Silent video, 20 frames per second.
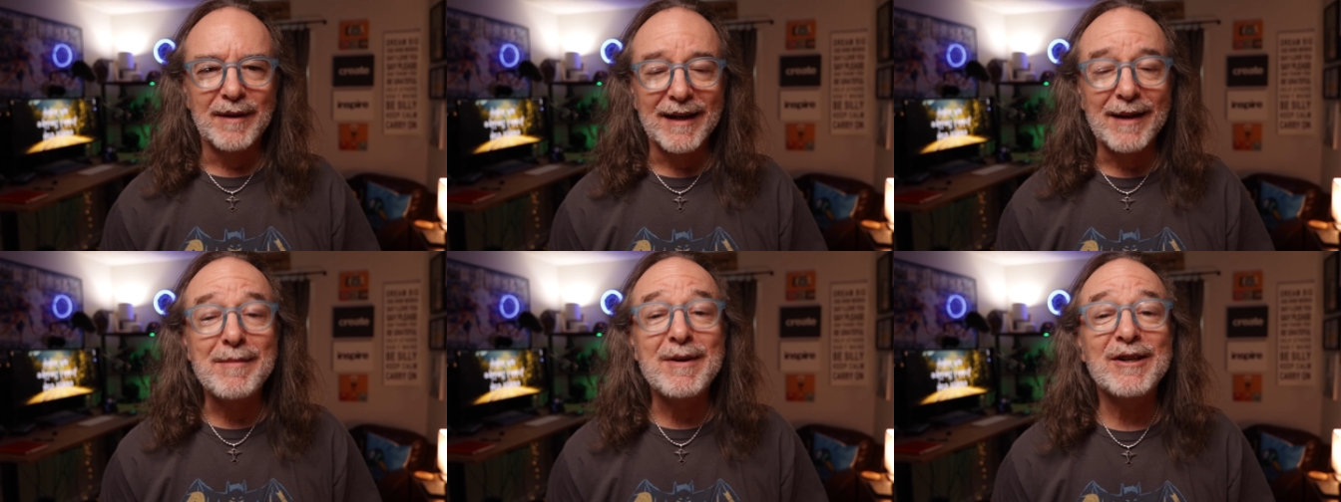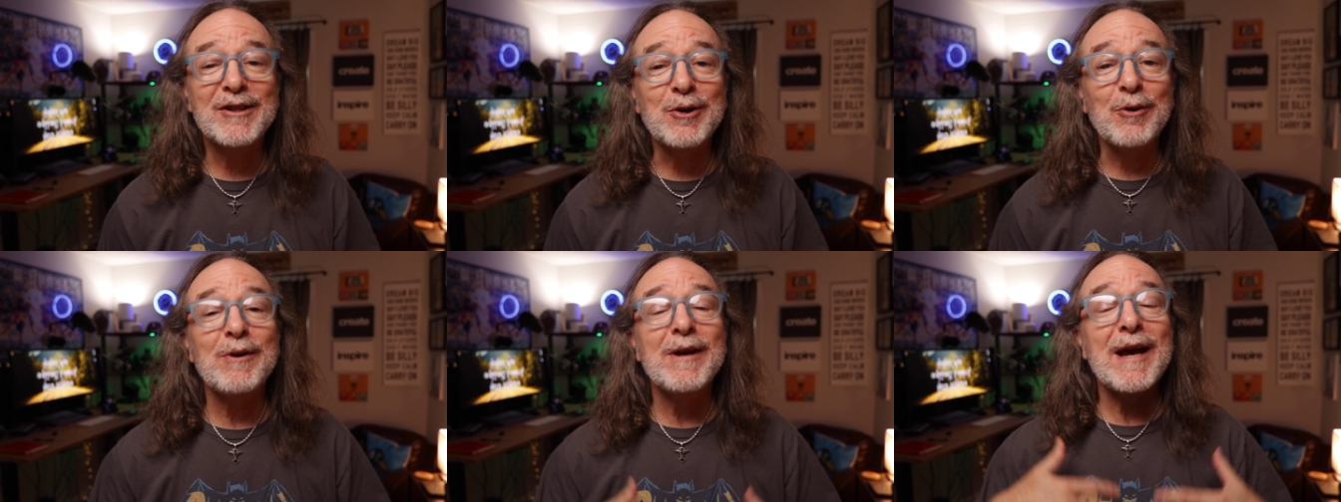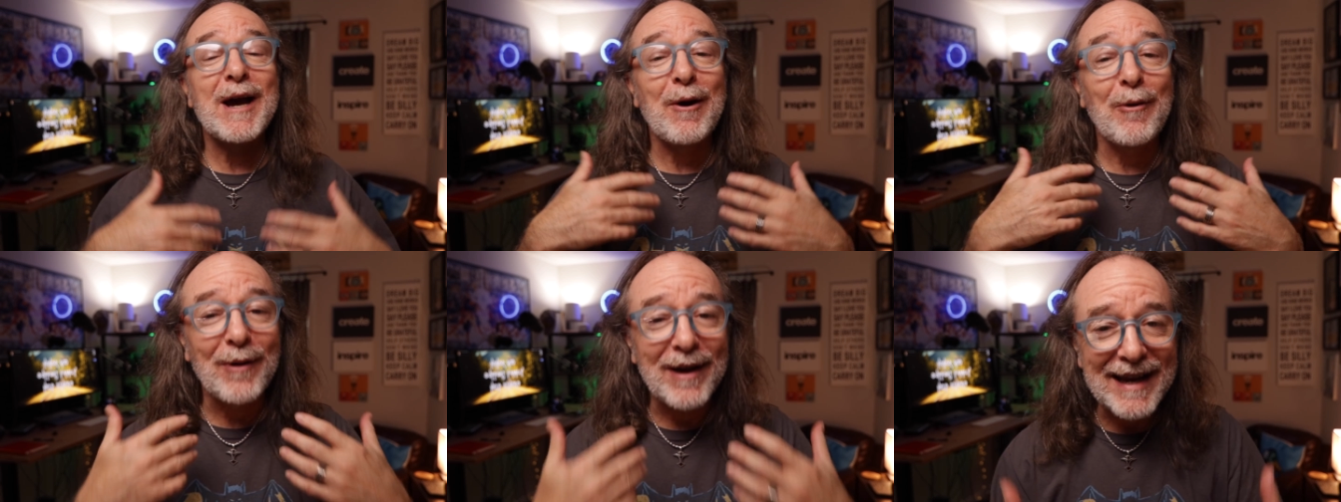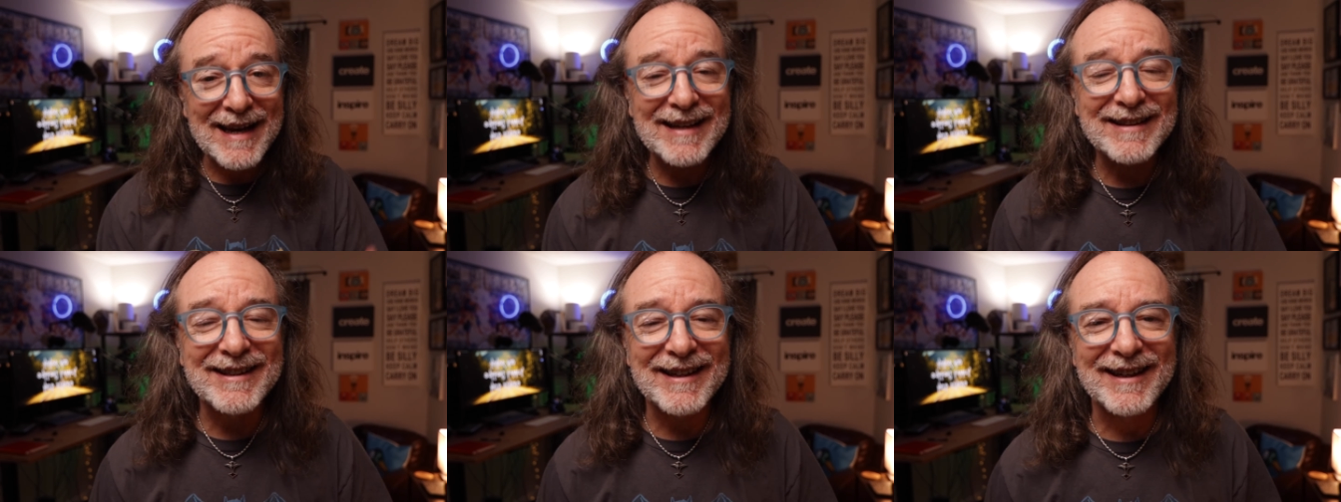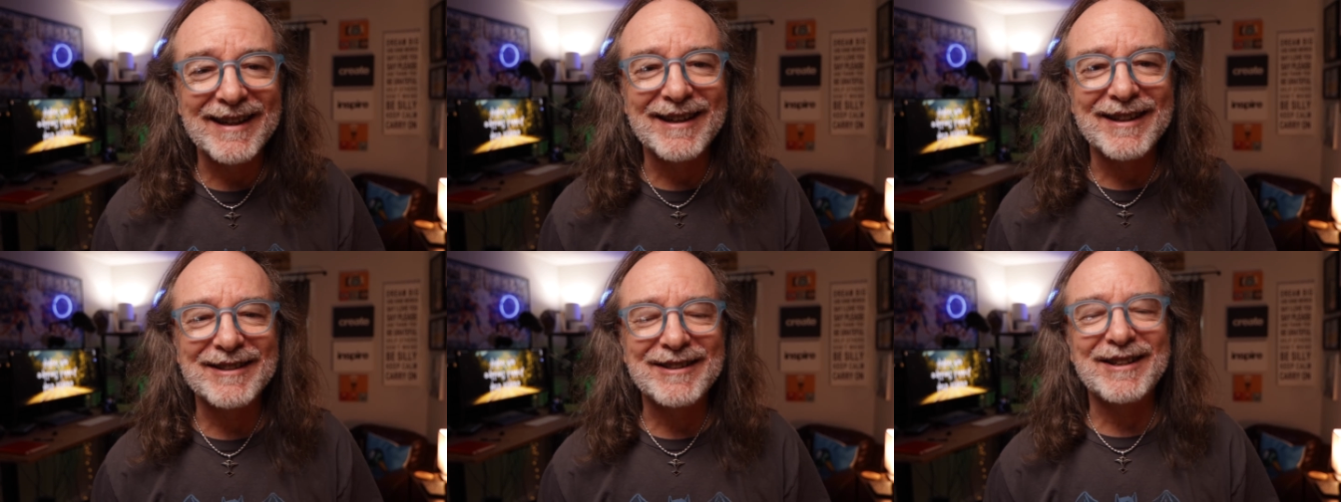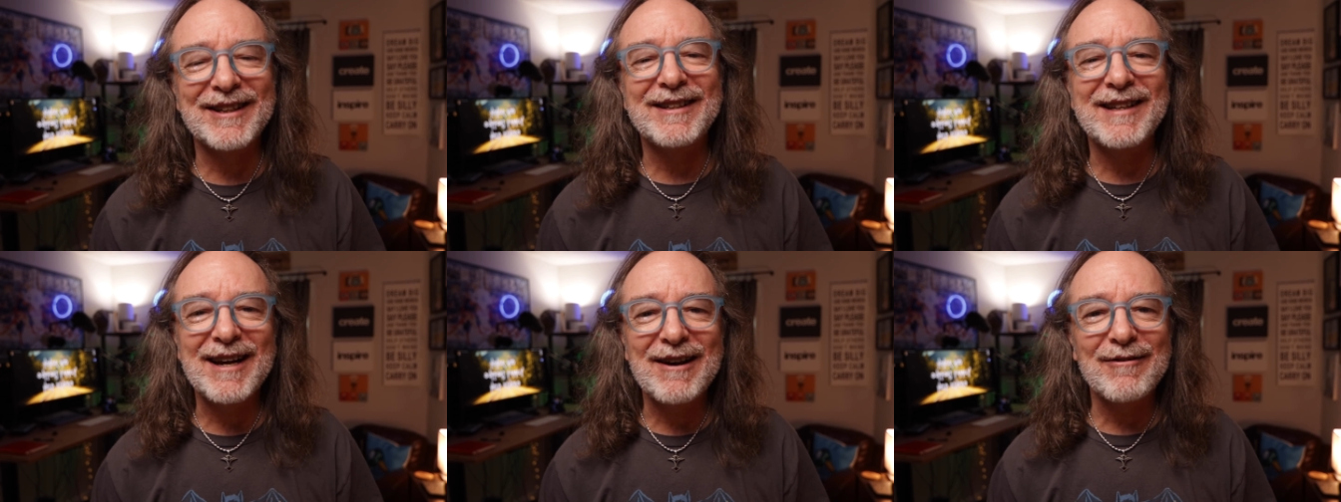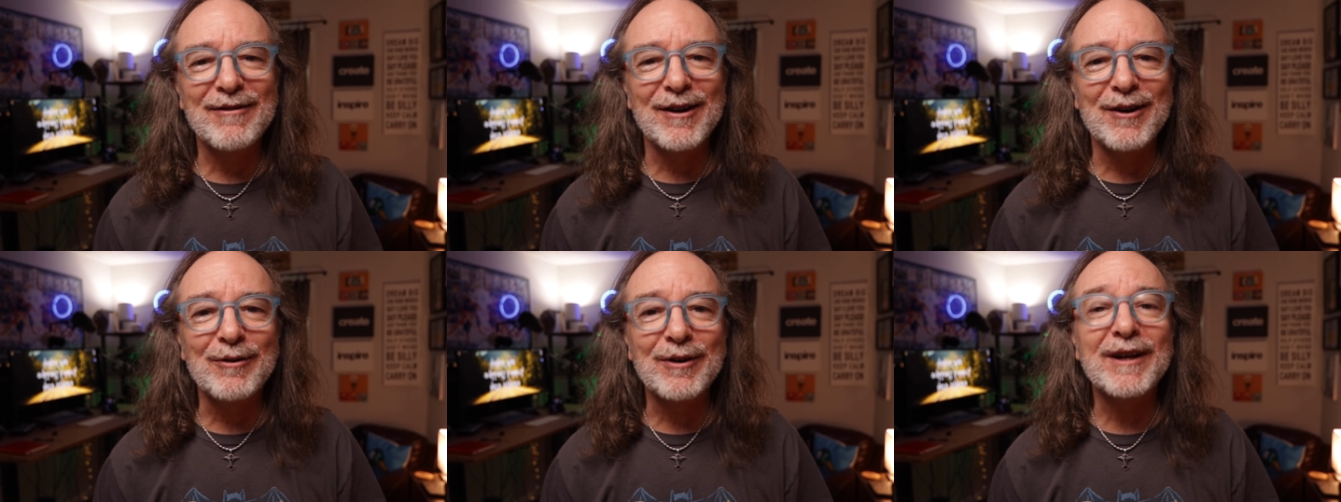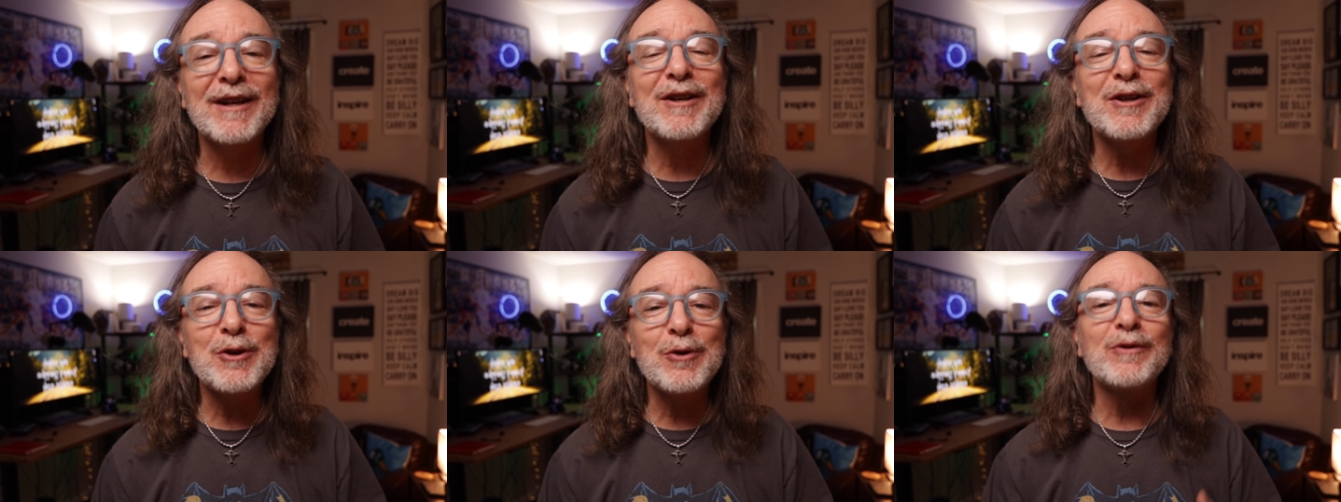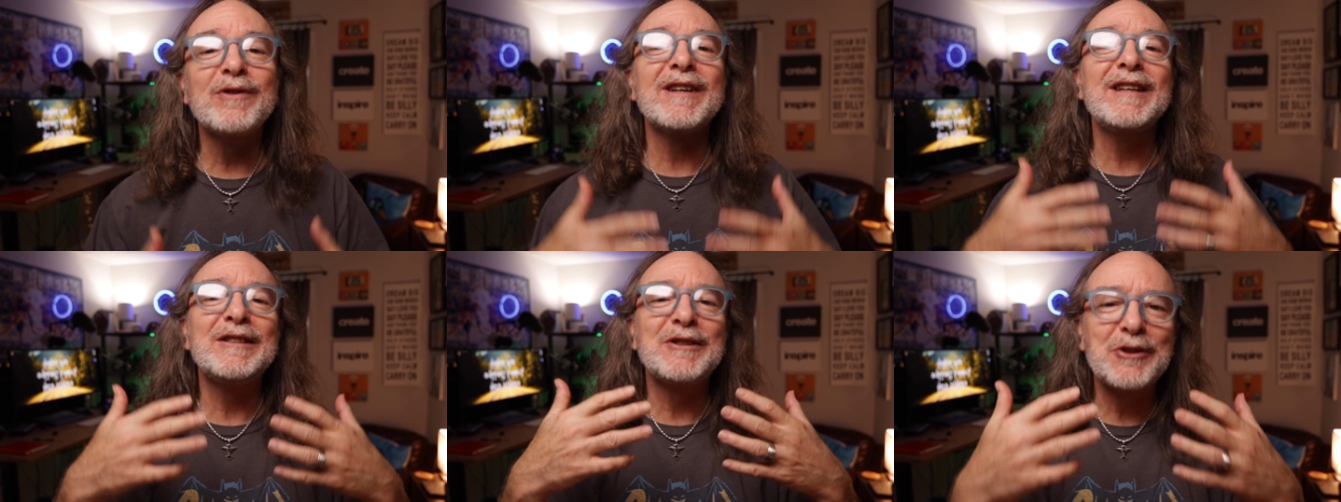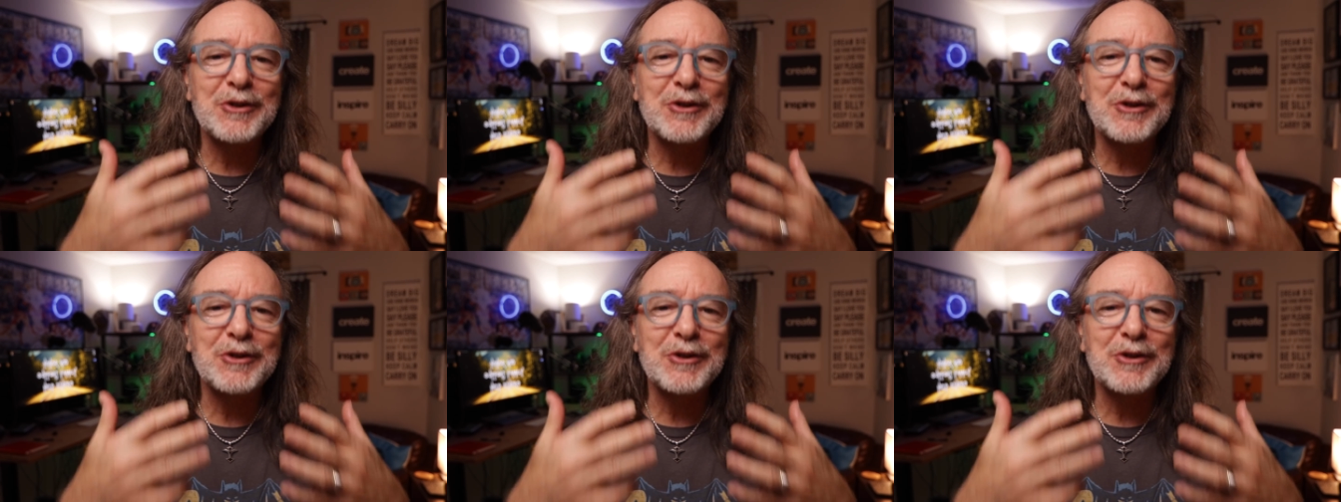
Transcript: But let me show you how easy it is to download it using